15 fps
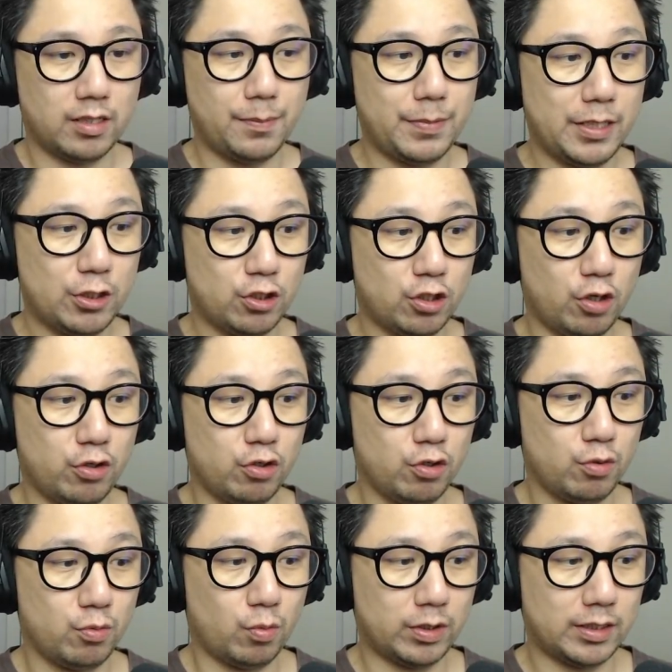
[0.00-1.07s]
let me show
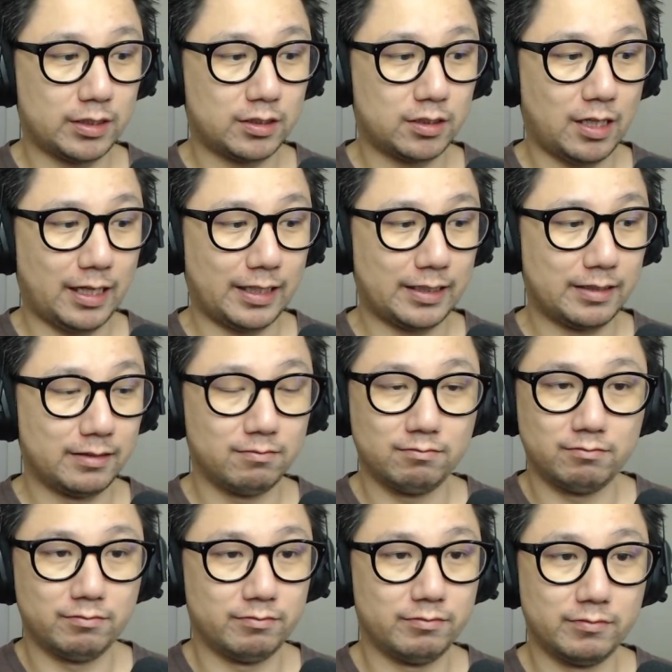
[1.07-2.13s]
you what it's like,
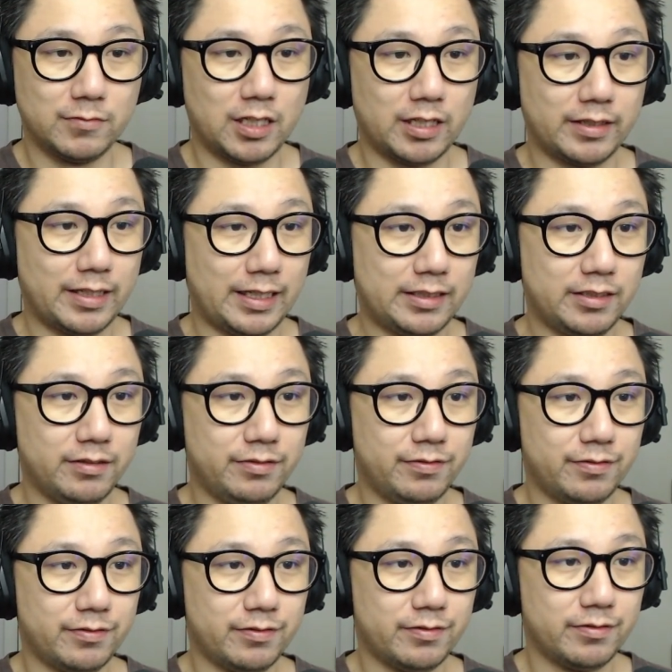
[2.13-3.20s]
like
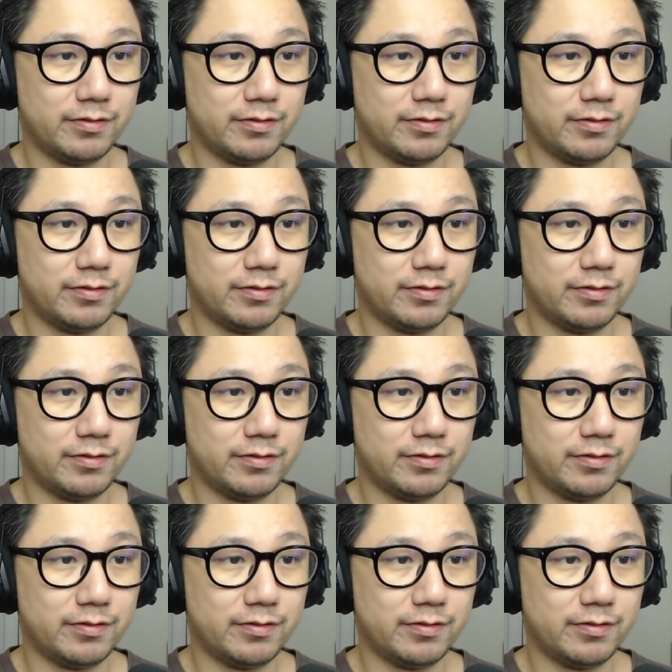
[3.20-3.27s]
native.